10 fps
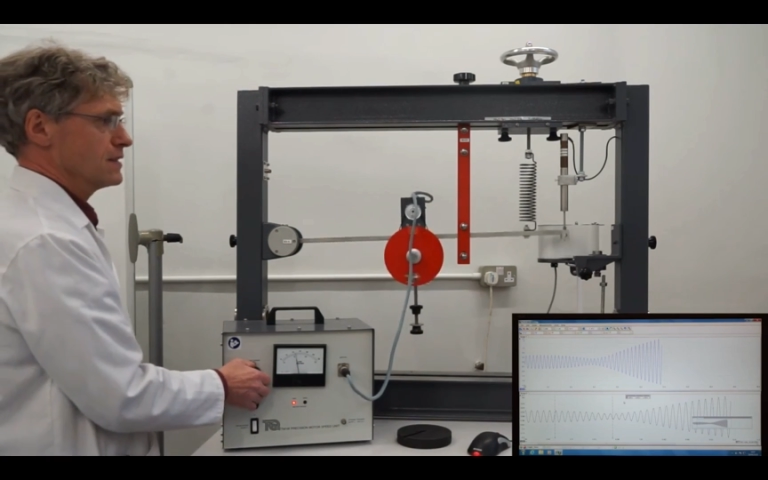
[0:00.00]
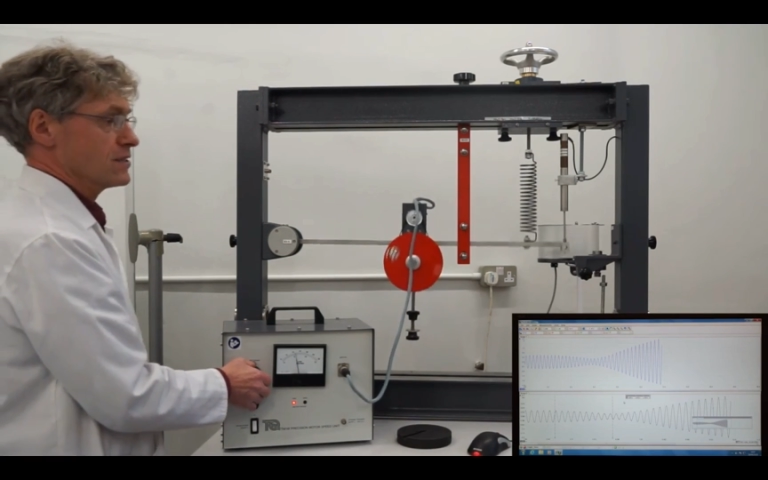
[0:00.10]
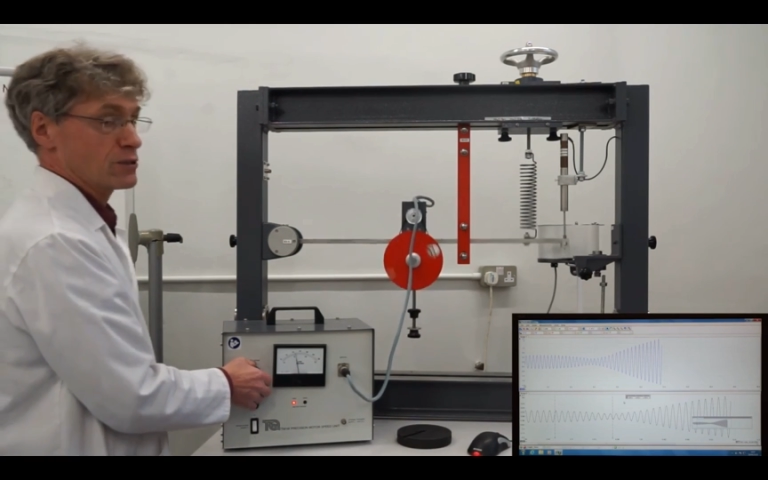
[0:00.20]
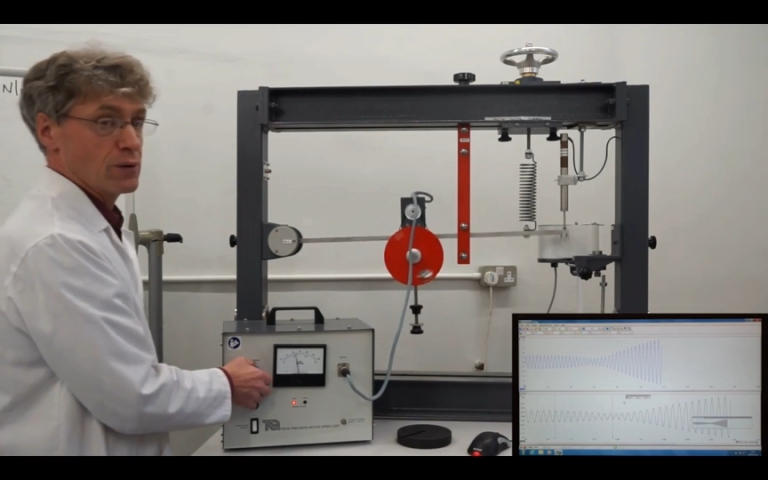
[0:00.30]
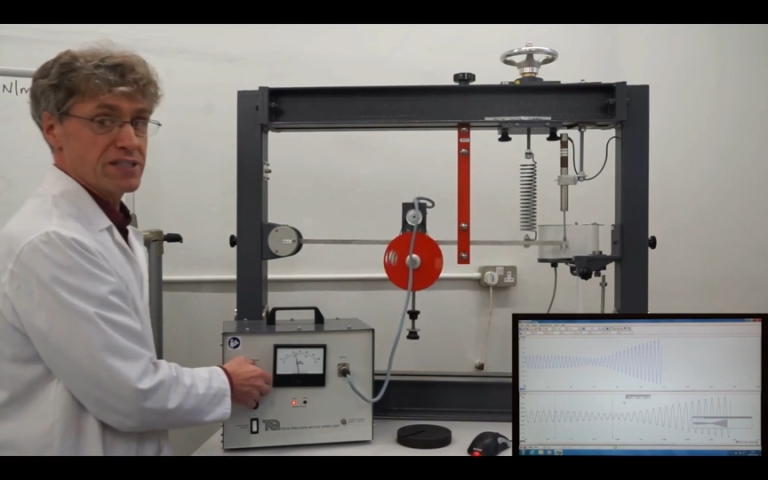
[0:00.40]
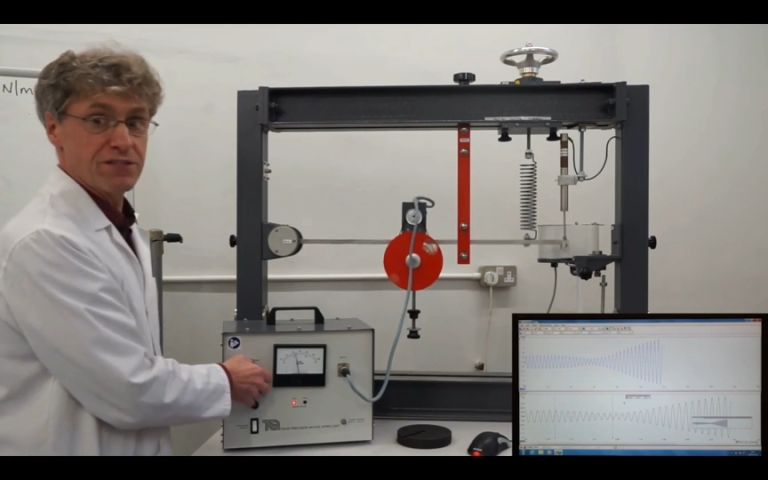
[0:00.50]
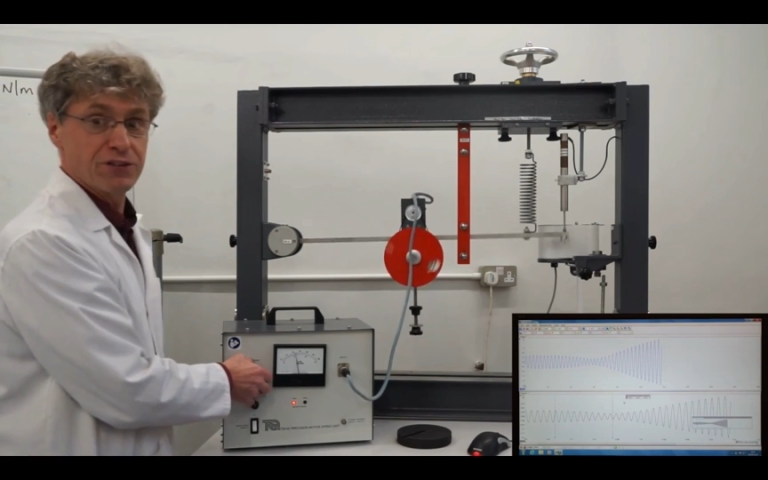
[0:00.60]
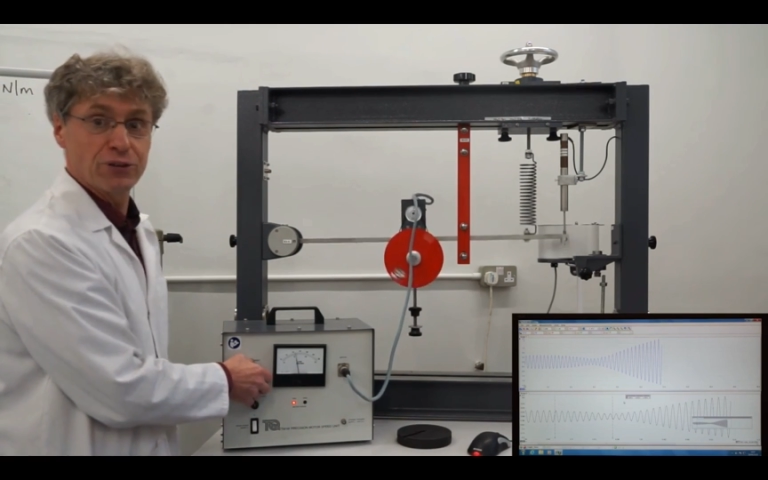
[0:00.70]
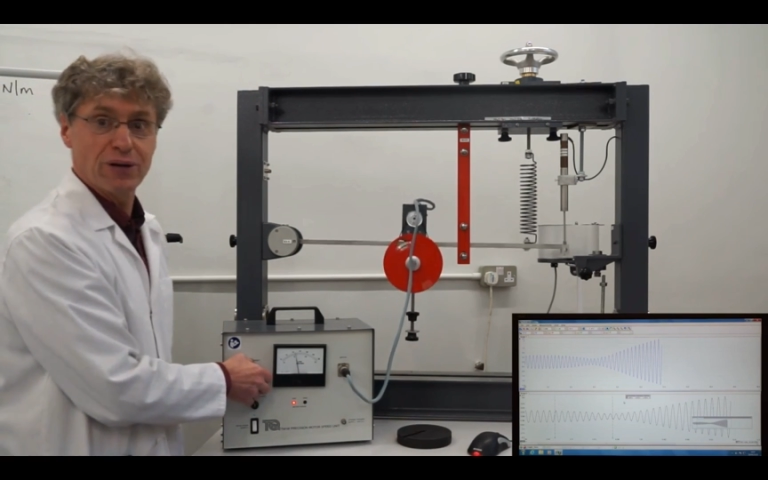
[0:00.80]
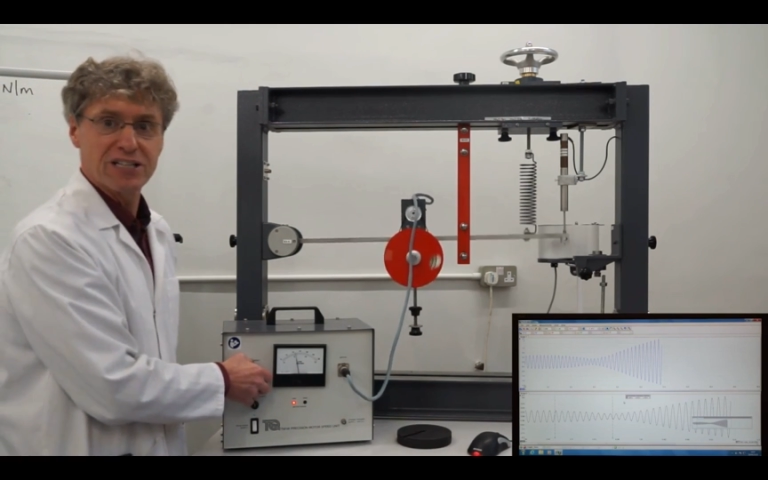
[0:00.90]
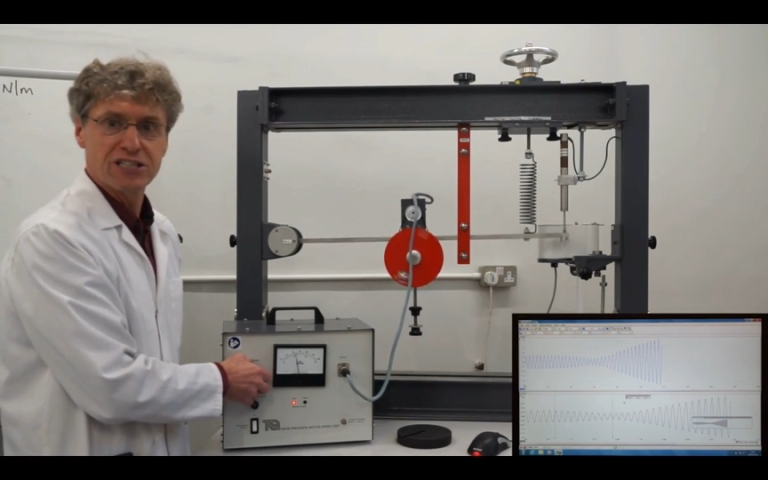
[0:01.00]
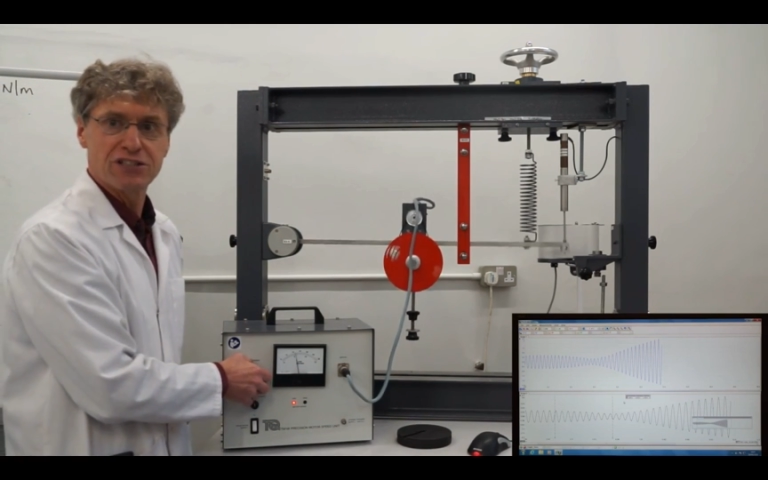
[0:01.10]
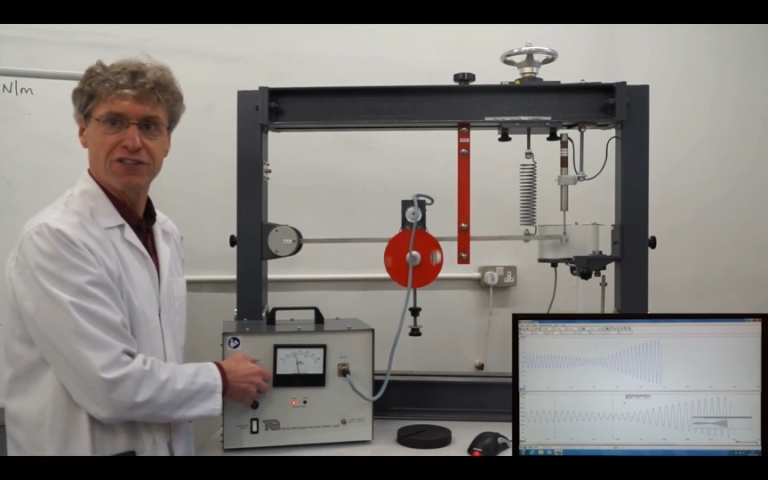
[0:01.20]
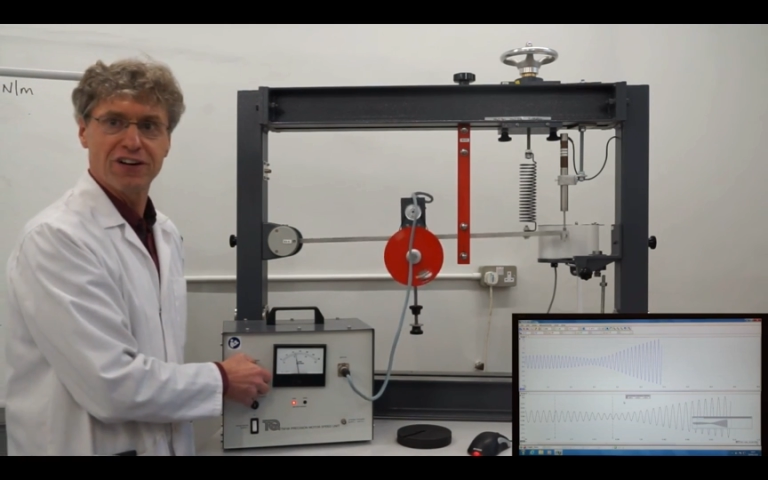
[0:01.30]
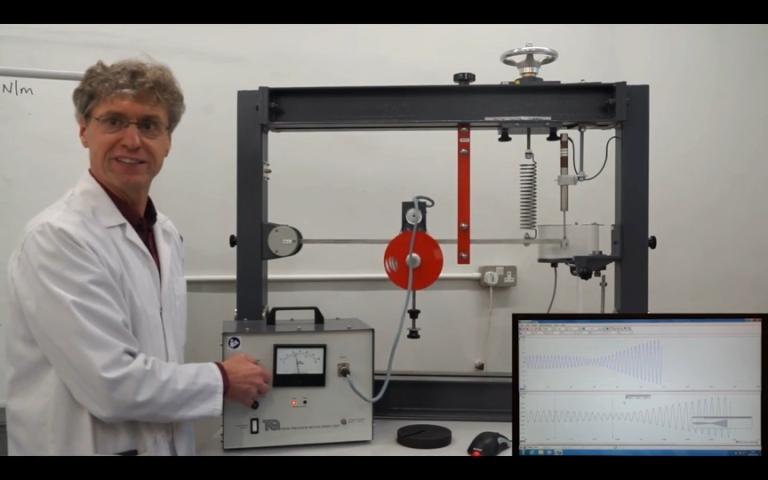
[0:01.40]
So it's quite difficult actually
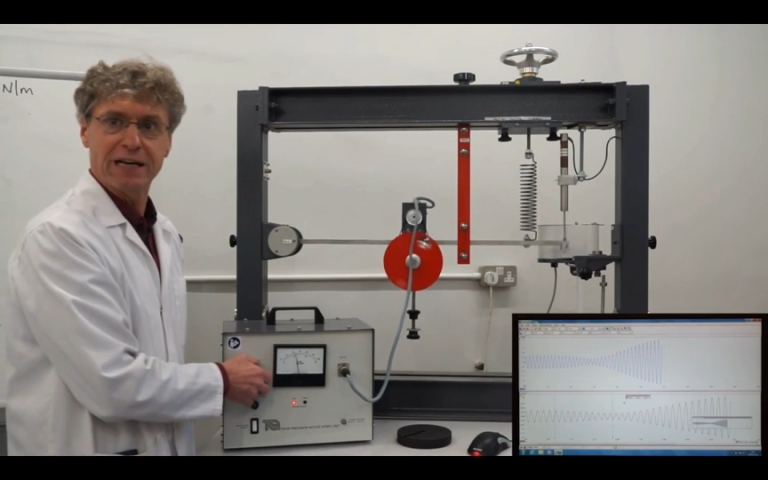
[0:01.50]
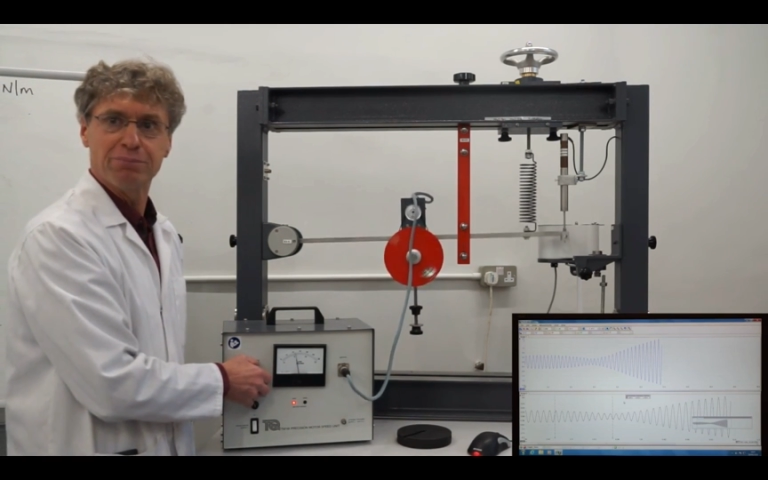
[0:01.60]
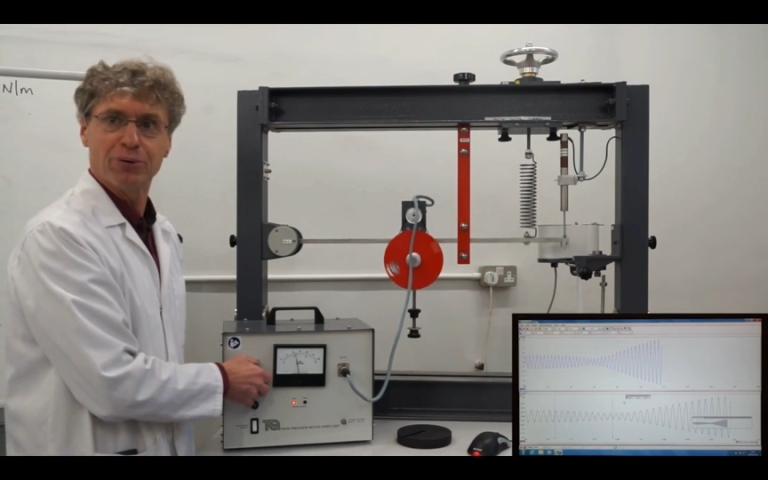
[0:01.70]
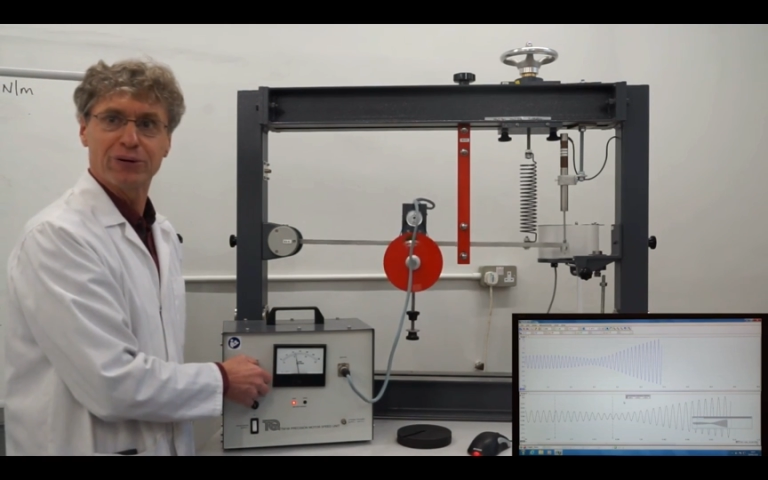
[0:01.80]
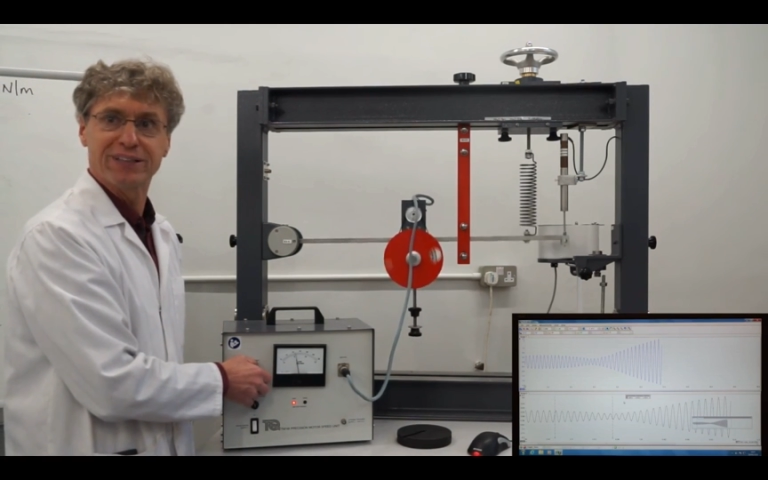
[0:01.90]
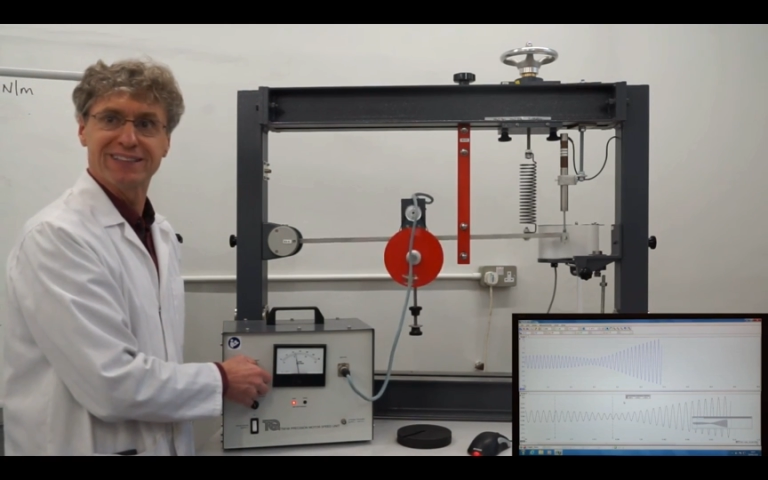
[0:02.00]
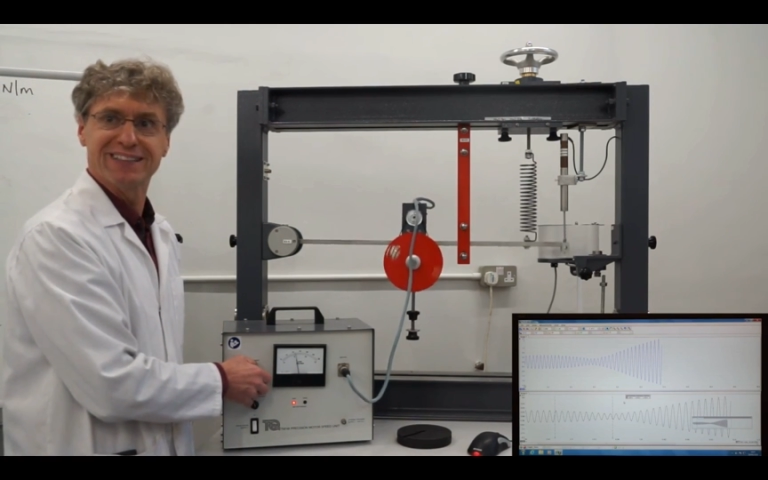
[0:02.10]
to find that point.